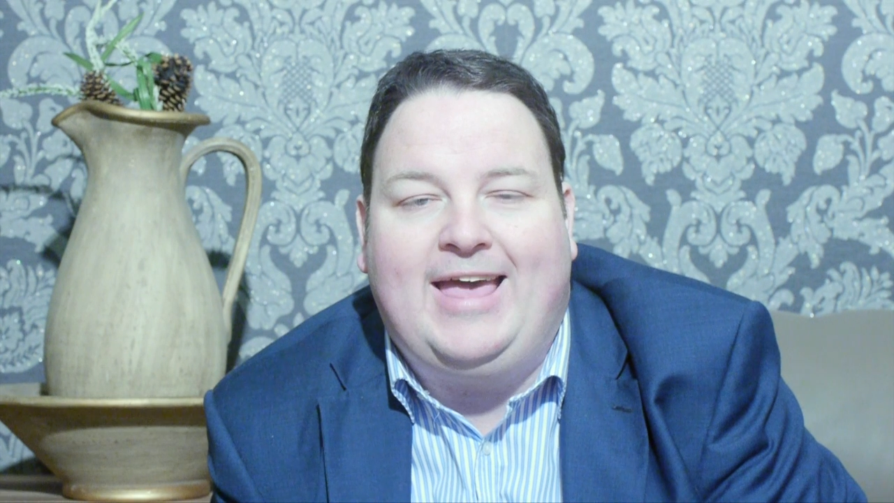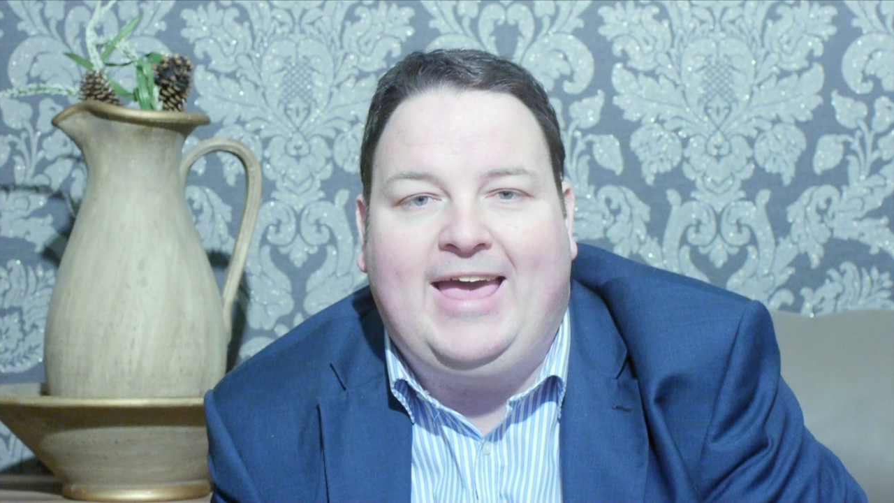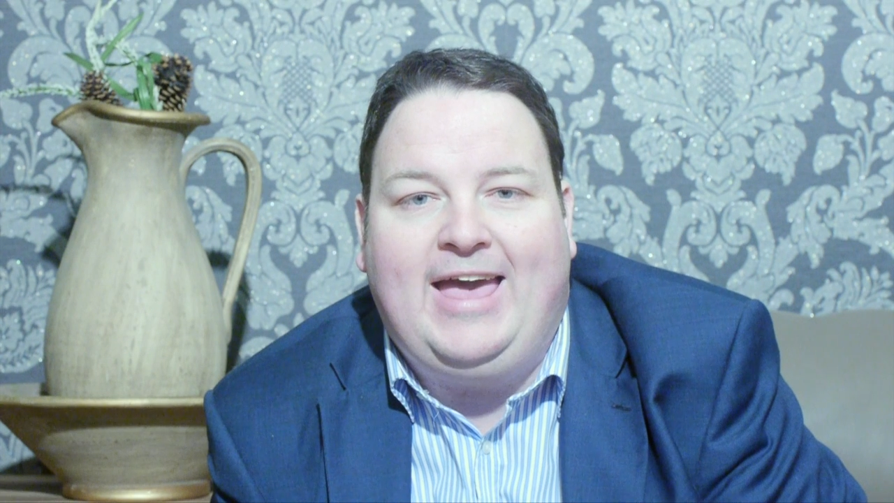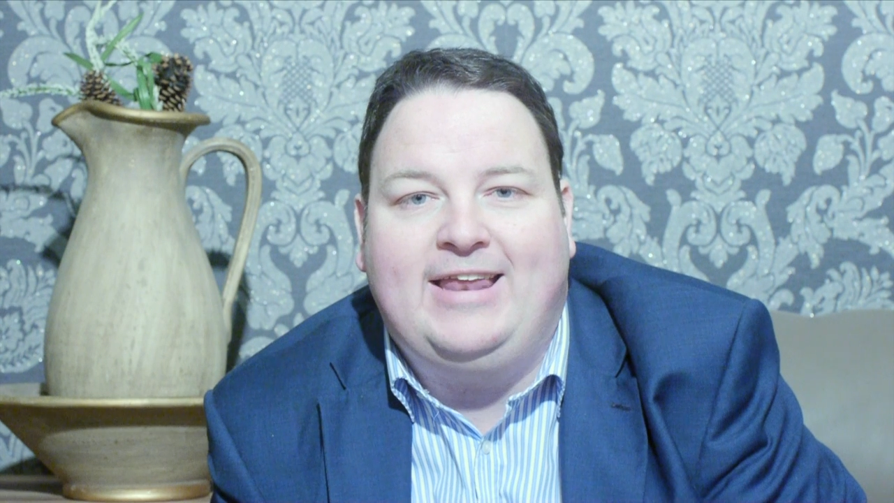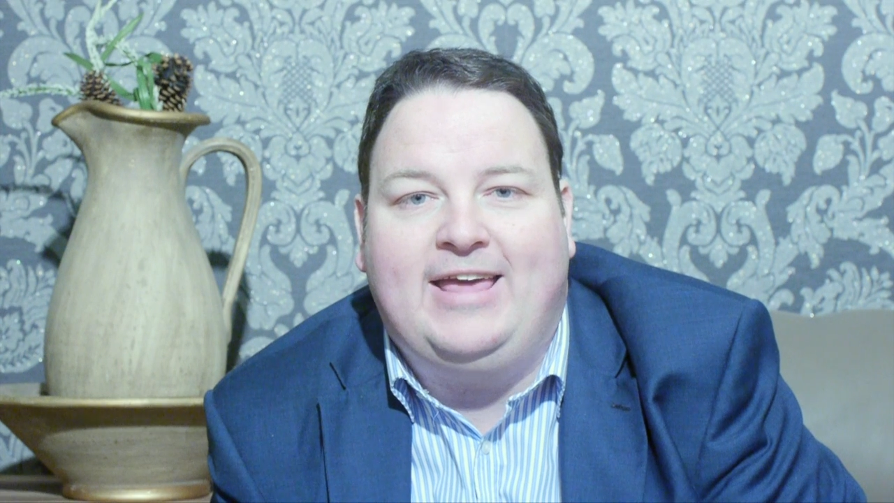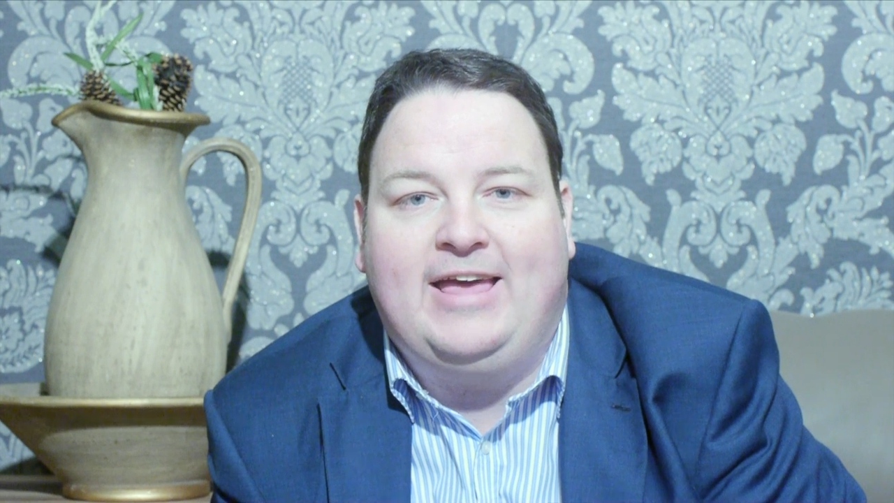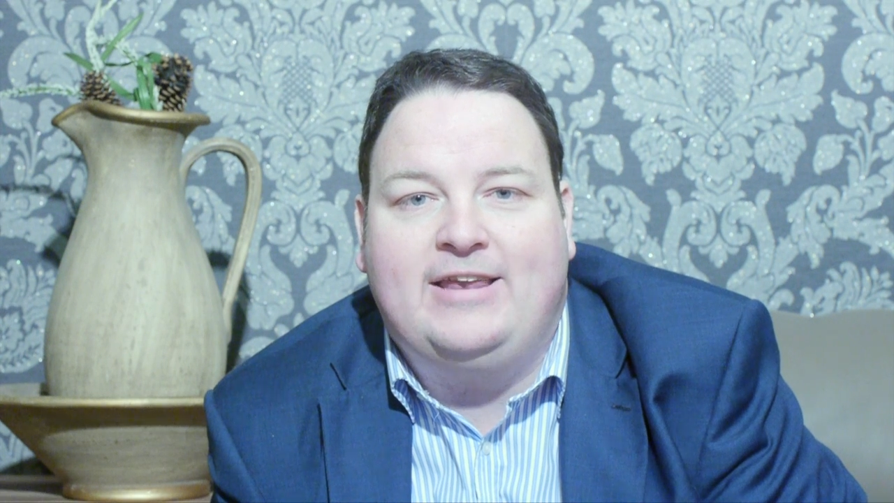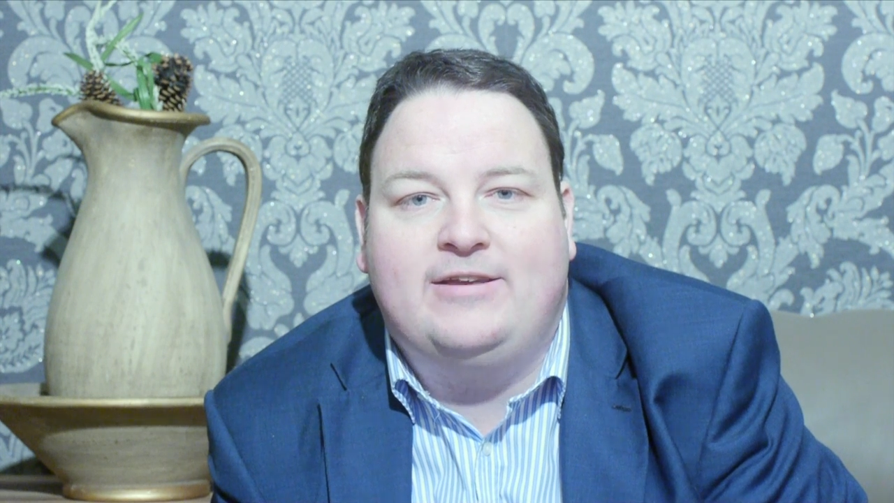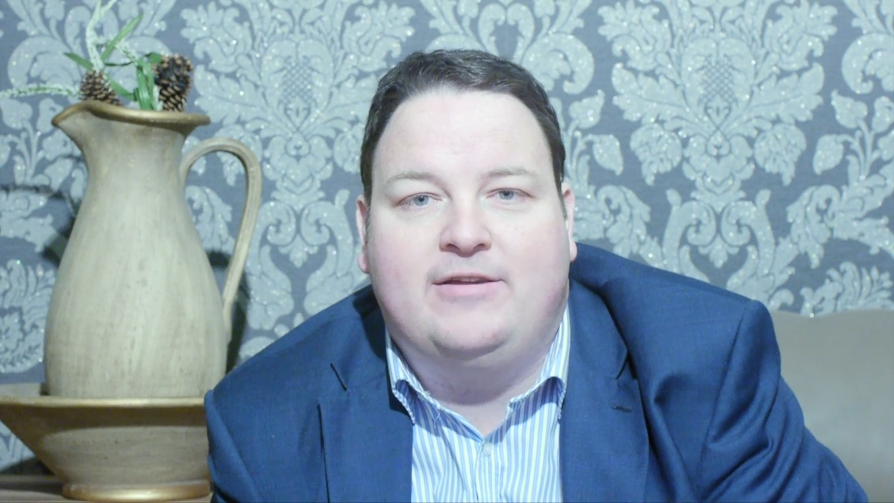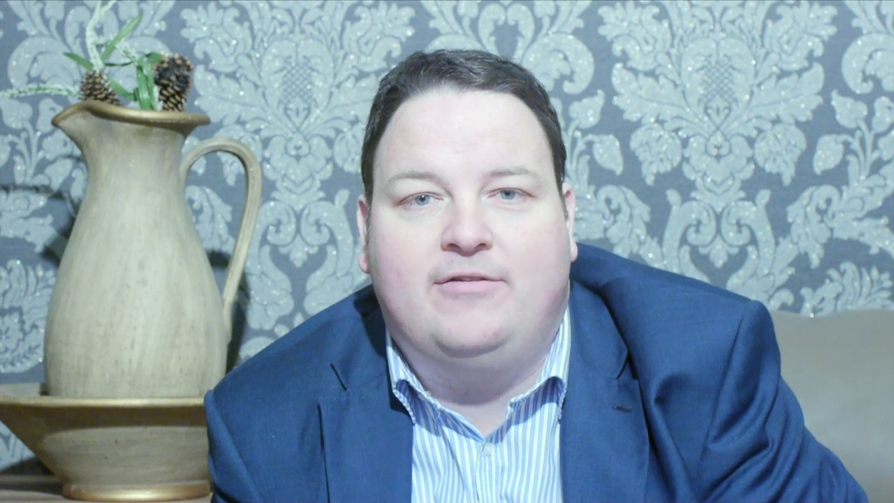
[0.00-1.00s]

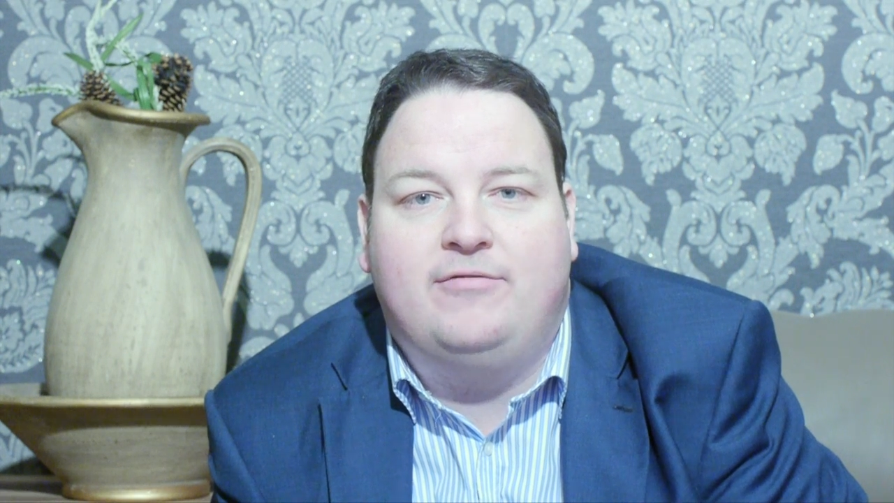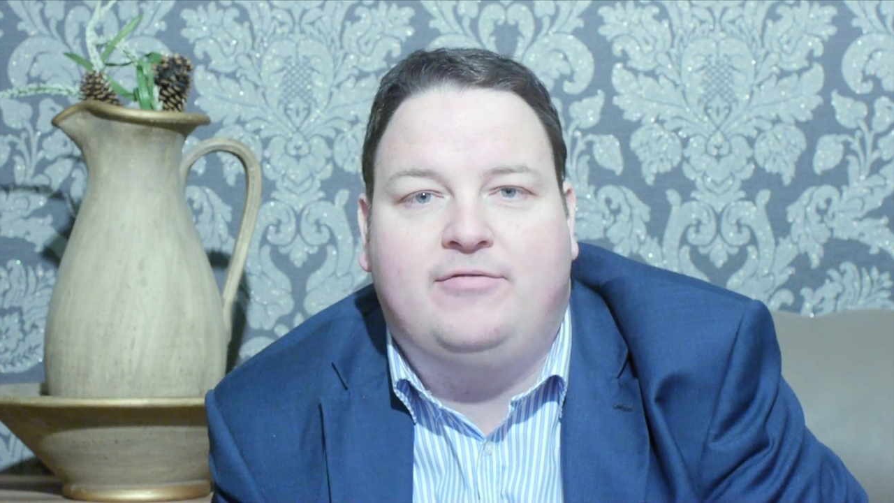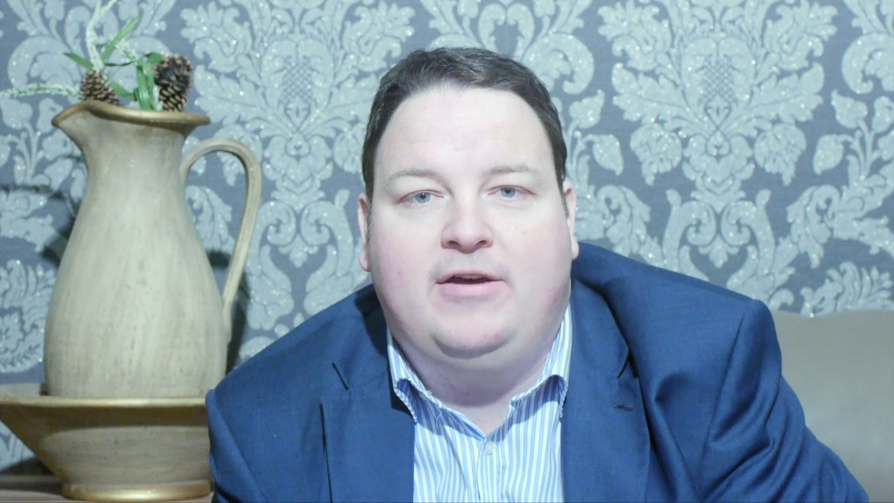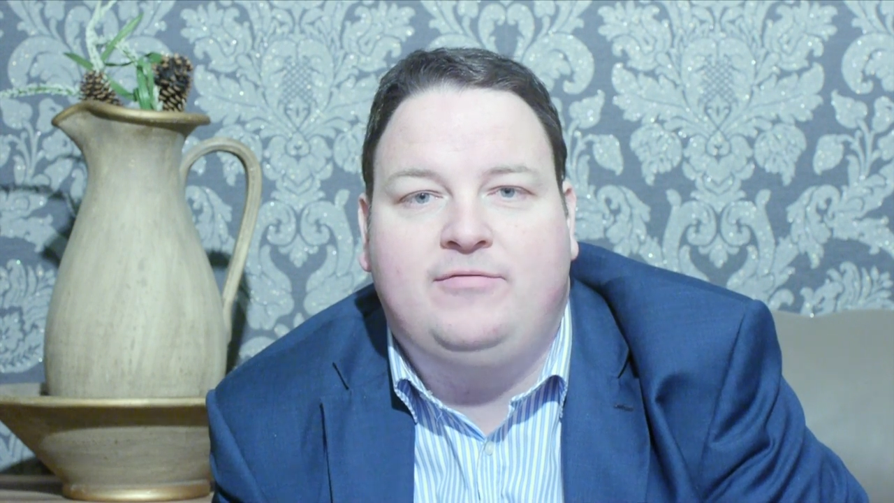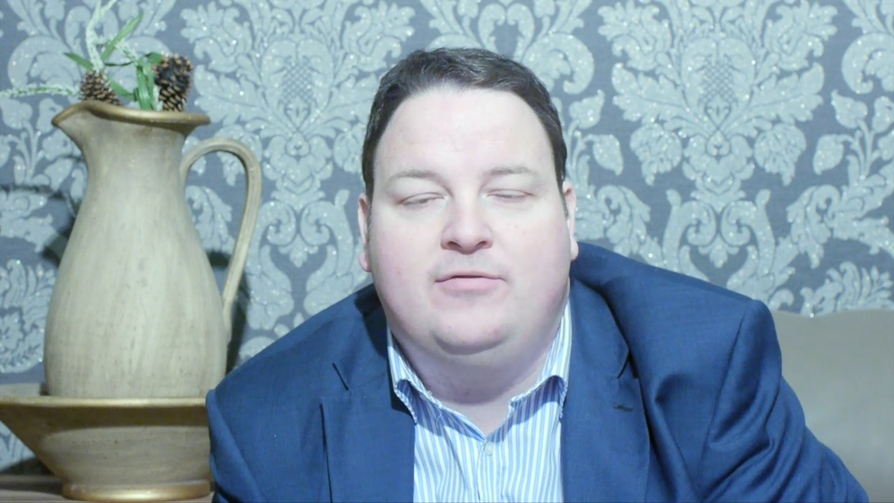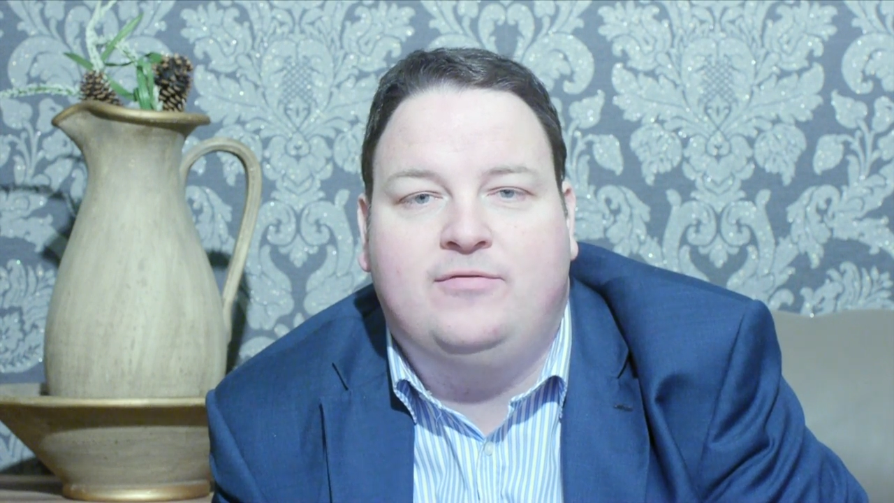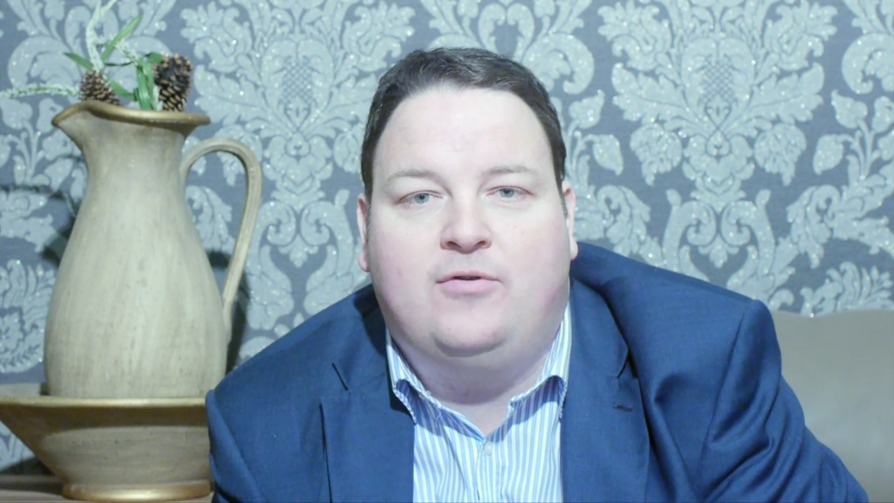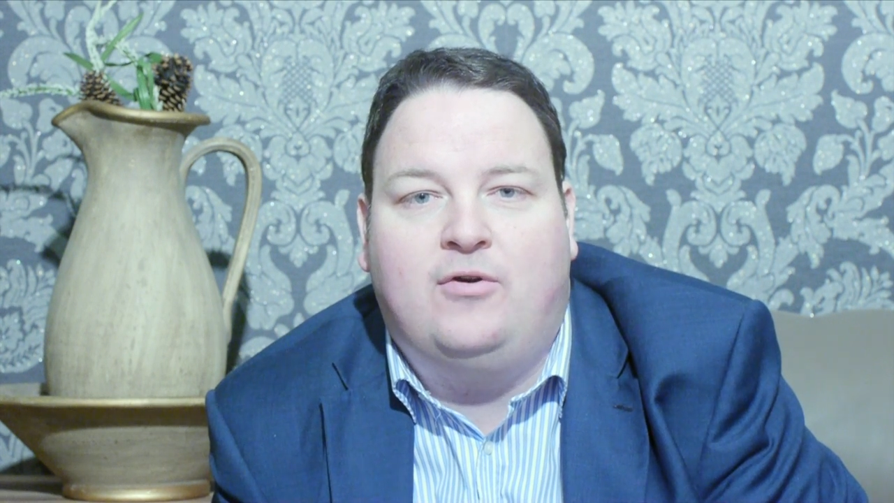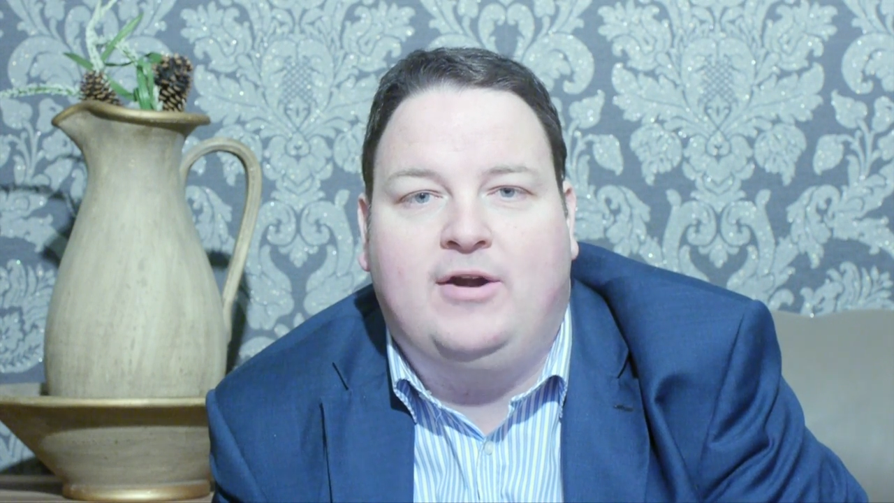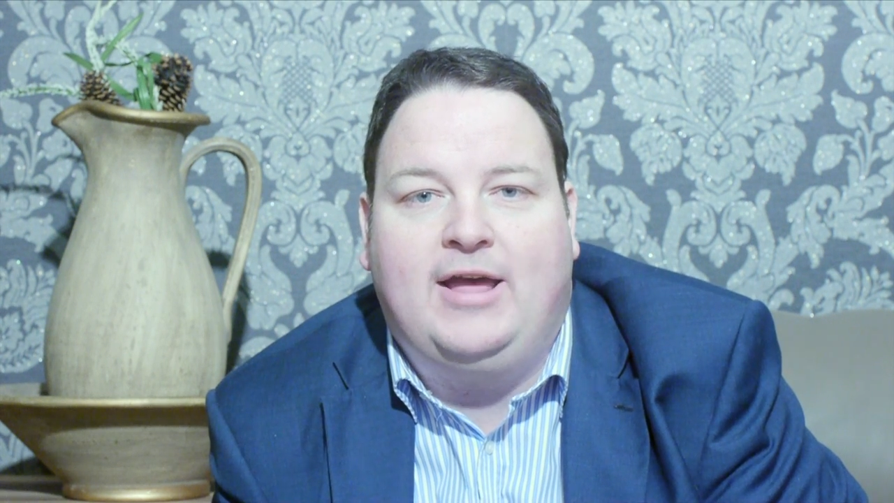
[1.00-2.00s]
88 524